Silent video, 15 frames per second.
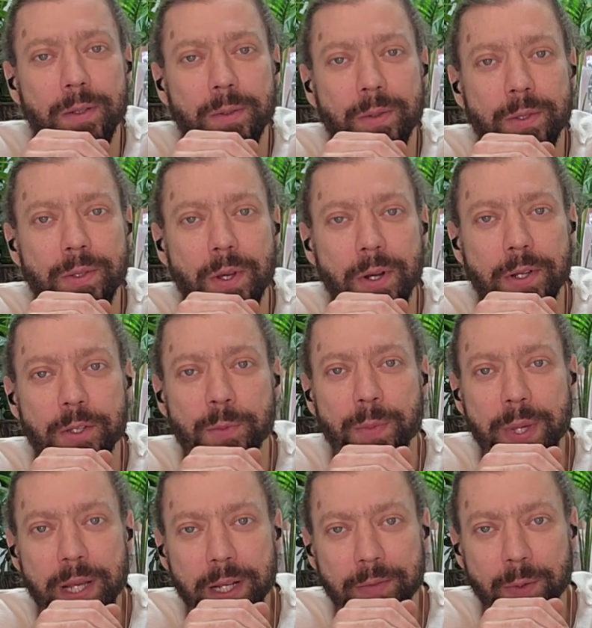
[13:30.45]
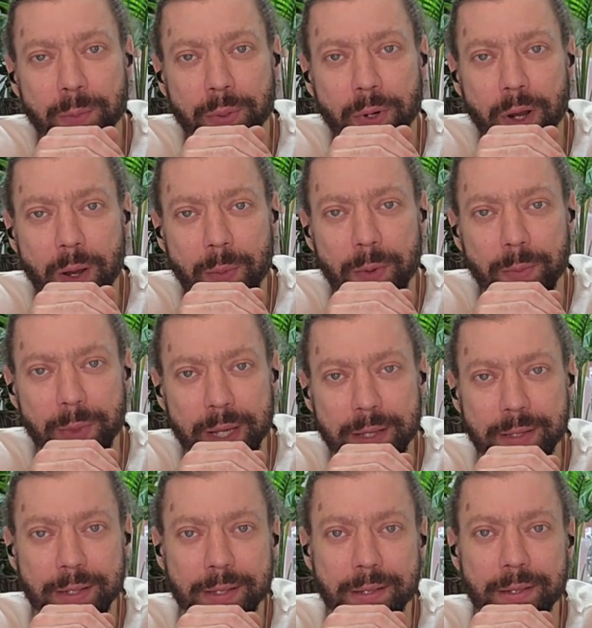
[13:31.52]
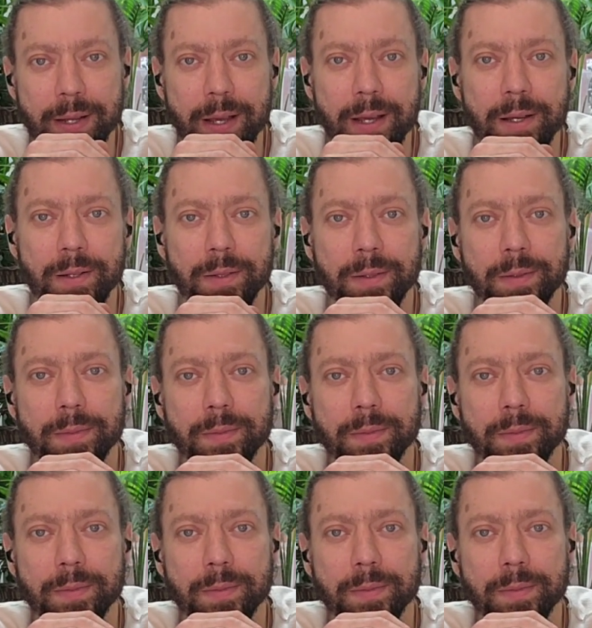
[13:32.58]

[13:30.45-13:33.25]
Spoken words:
was not as big of a problem as it is now.